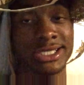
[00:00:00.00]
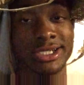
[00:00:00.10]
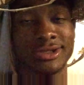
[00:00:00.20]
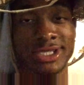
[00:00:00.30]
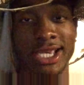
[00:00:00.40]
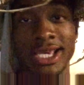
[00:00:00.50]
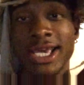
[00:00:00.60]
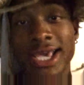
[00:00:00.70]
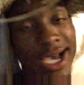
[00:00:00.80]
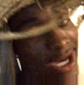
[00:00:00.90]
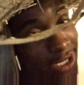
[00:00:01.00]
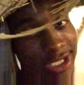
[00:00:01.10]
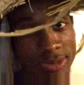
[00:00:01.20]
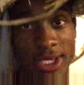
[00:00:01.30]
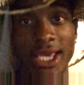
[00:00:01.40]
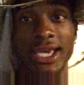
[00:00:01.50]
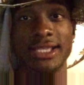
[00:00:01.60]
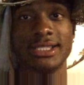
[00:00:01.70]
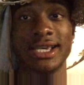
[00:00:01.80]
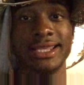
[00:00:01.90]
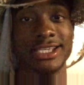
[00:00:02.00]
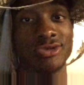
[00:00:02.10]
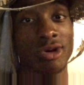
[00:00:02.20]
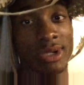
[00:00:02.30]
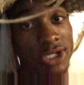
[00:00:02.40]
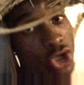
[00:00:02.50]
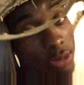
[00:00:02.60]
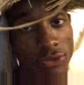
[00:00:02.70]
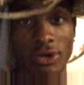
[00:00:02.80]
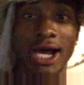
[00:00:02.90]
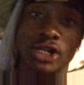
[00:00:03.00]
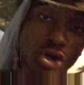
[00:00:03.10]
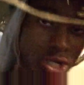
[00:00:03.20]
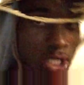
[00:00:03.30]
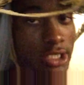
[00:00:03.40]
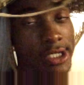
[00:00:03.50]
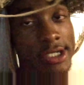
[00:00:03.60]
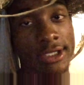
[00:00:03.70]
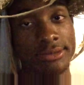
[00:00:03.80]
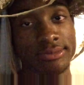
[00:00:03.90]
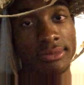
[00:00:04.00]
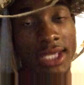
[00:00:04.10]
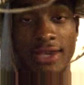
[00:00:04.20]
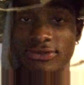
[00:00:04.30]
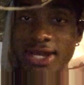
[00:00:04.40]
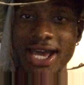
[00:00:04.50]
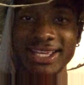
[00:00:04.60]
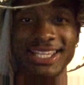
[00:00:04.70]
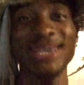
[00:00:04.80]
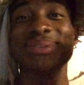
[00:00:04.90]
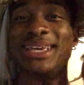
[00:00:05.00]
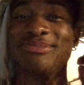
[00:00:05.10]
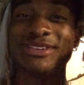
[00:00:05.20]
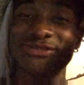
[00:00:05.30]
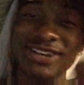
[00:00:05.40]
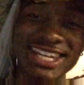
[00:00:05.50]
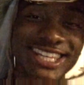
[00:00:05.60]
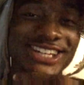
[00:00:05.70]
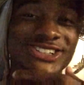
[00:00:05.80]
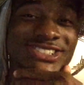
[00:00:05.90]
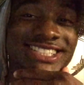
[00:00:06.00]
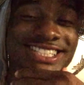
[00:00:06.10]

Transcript: You know what I'm saying? I need some heads saying that you want me to do it before I do it. If not, keep giving me videos.